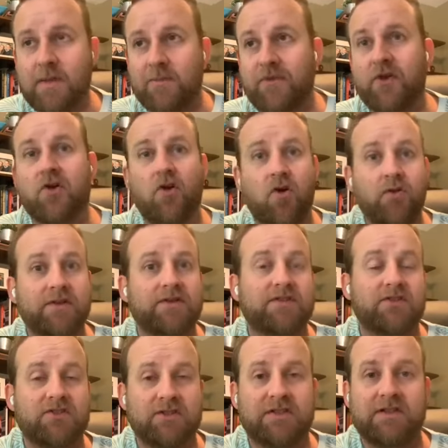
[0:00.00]
But the goal is
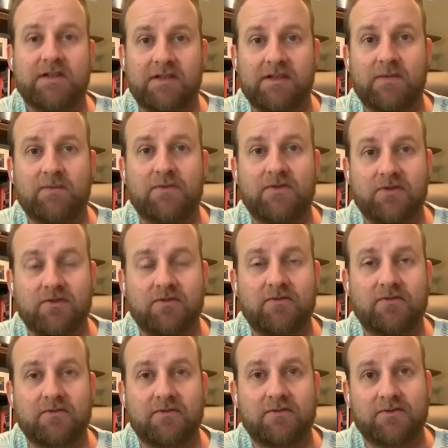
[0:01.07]
to just get them
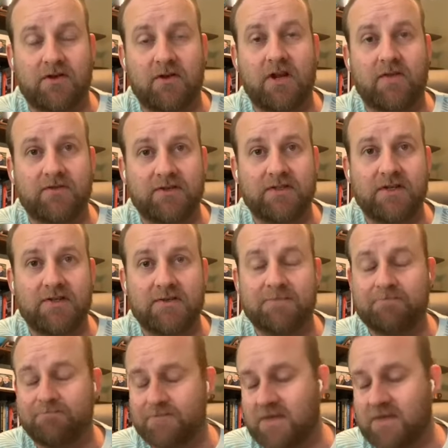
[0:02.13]
to start a conversation.